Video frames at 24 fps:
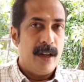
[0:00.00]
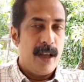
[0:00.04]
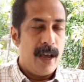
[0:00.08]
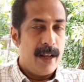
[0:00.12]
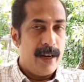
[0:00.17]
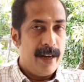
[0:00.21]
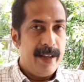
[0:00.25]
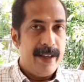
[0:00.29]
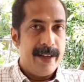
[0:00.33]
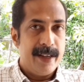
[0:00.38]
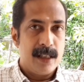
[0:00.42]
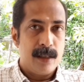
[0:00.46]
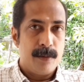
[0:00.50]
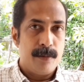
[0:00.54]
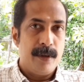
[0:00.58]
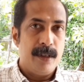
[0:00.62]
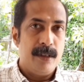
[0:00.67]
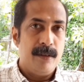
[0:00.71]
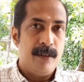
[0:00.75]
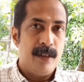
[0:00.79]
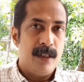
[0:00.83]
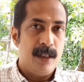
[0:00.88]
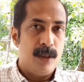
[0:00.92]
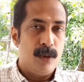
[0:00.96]
And I
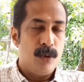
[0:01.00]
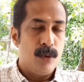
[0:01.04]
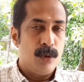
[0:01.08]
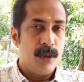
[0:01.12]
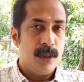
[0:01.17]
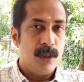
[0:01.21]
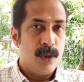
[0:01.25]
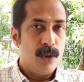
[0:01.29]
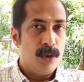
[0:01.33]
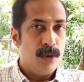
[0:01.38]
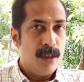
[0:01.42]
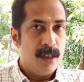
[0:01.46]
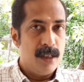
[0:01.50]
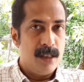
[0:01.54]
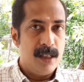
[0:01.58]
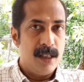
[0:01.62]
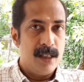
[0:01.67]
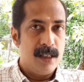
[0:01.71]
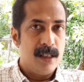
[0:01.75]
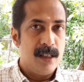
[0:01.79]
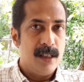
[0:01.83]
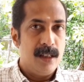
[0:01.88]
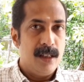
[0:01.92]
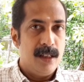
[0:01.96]
expect within
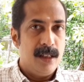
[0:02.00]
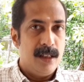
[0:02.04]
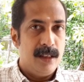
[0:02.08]
2026